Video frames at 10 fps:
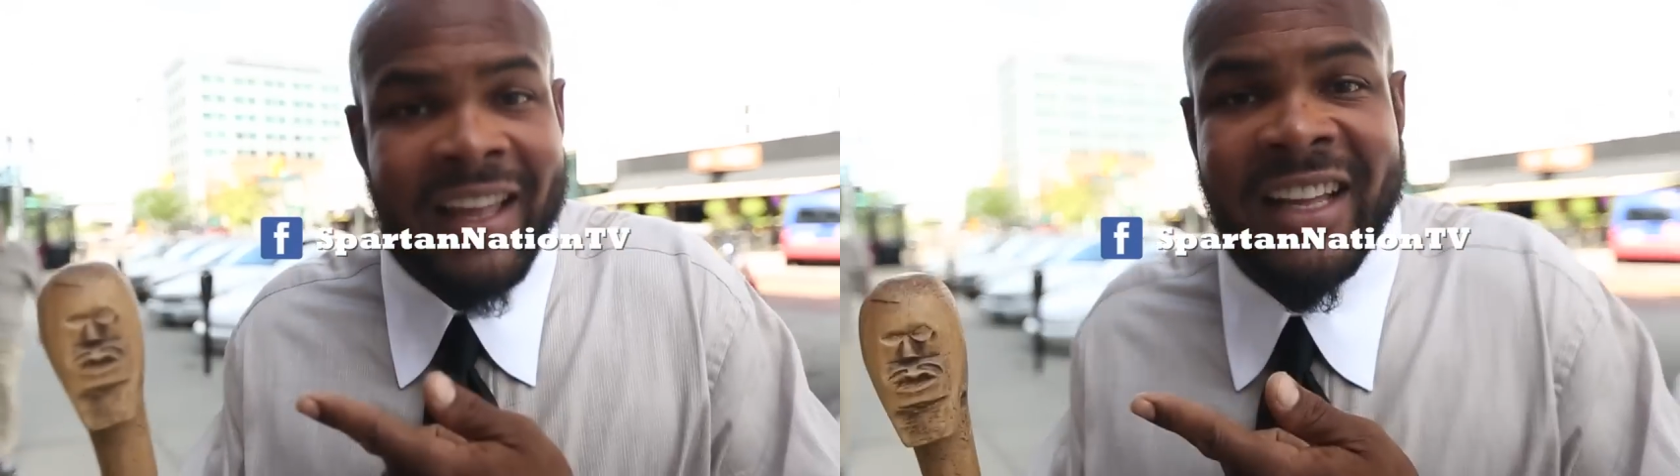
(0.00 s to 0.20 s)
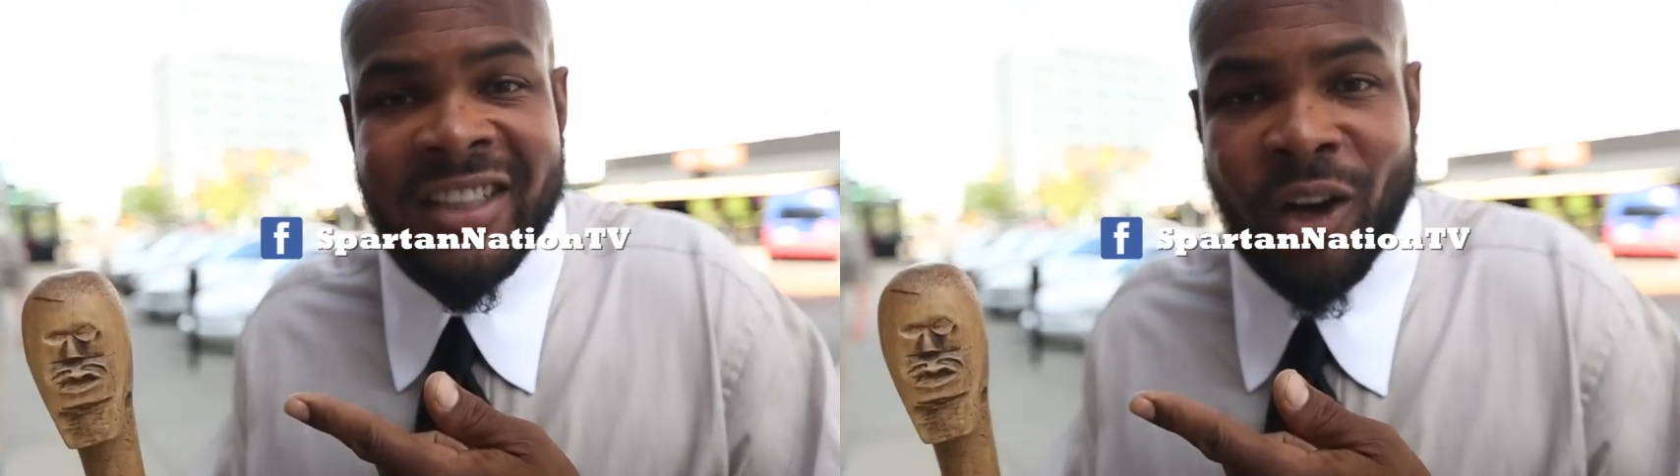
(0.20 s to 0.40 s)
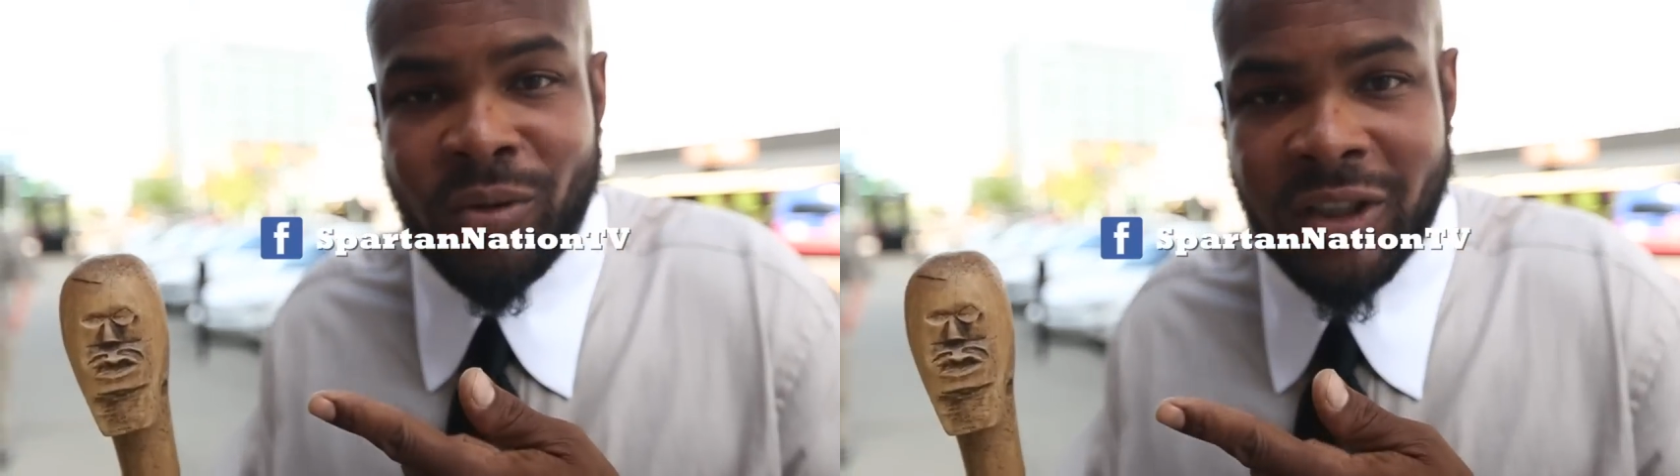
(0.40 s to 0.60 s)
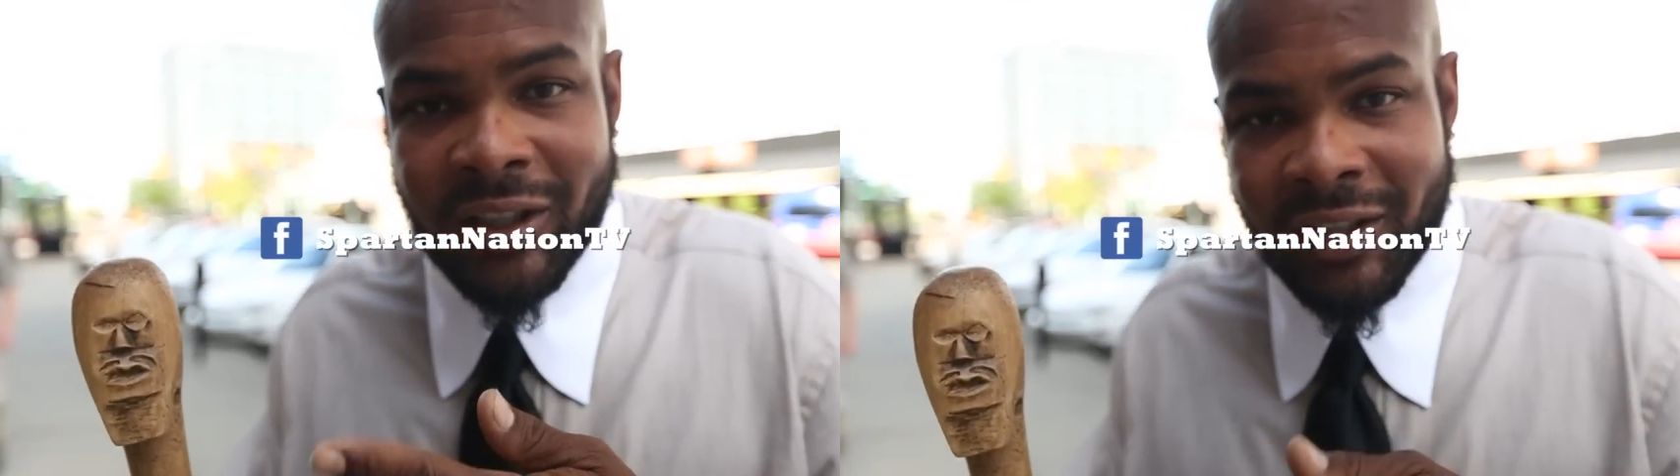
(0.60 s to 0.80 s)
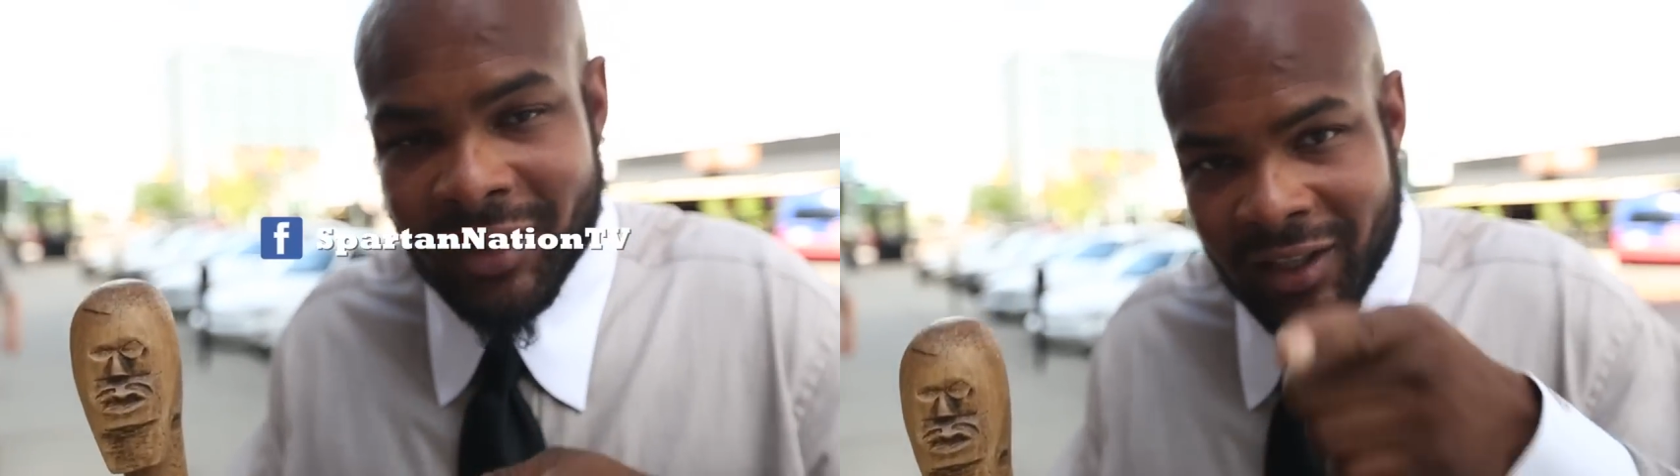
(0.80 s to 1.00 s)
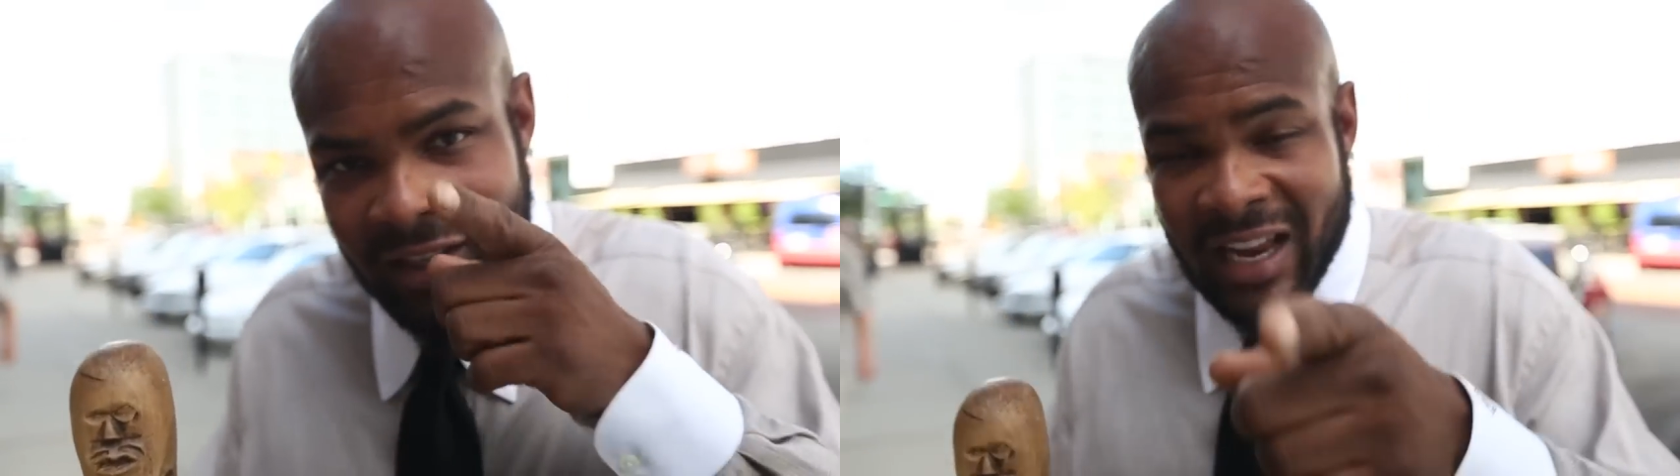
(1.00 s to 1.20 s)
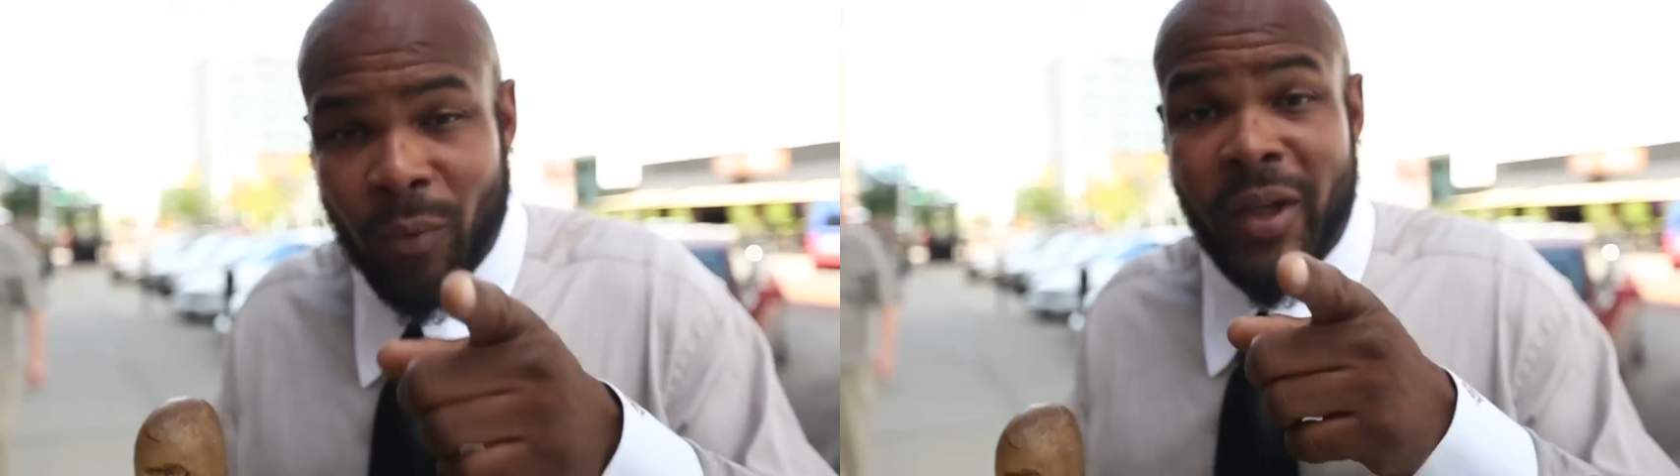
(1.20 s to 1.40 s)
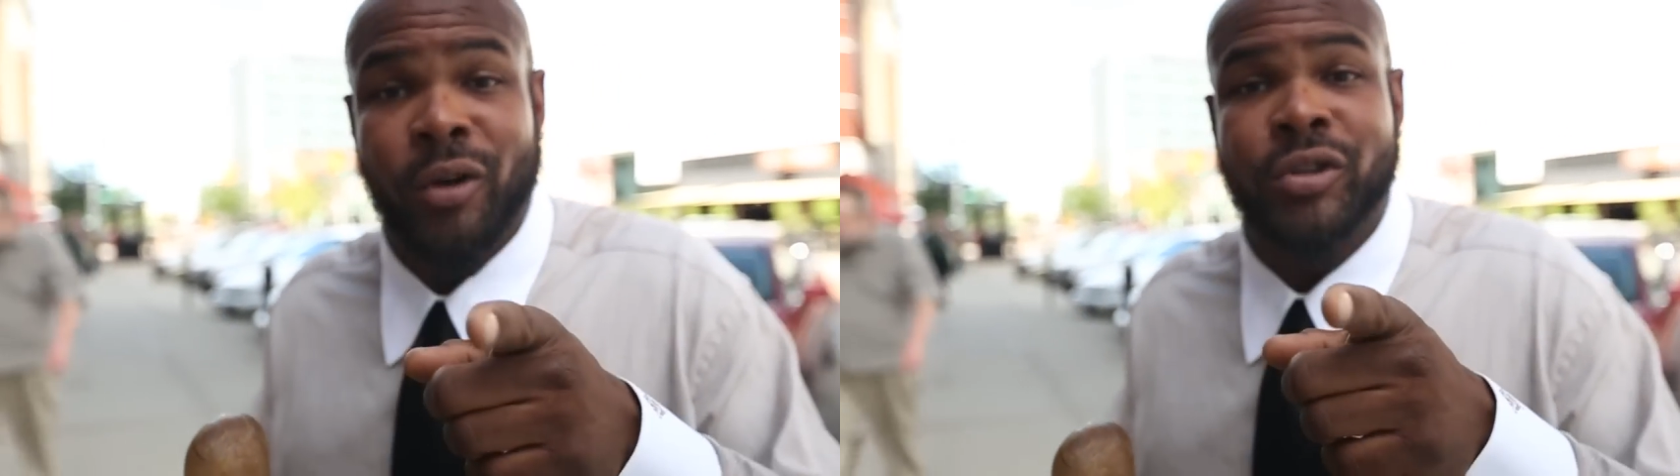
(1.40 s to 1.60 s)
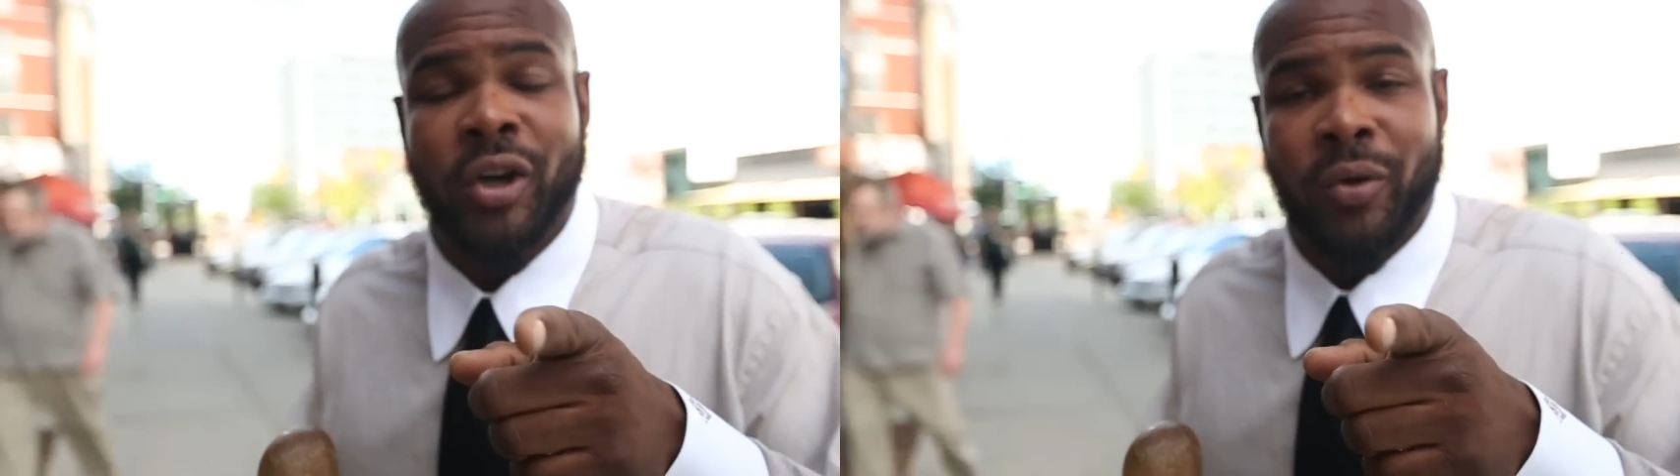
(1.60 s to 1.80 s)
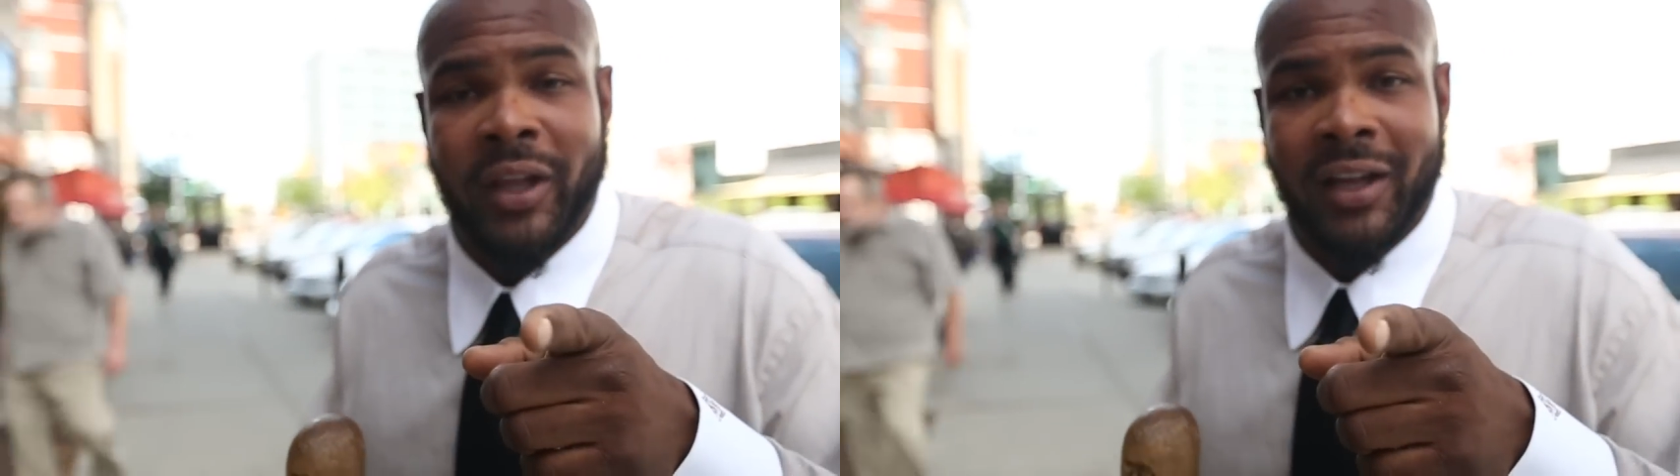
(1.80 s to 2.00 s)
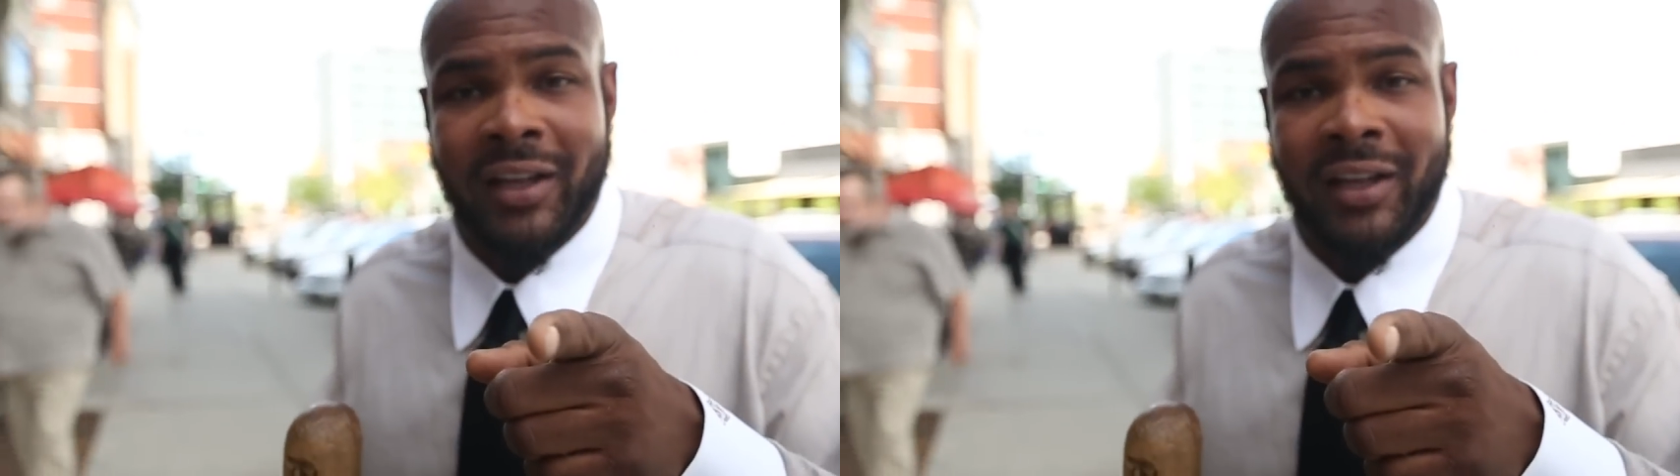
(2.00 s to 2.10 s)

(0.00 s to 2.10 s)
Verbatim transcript: He told you, and we gonna show you.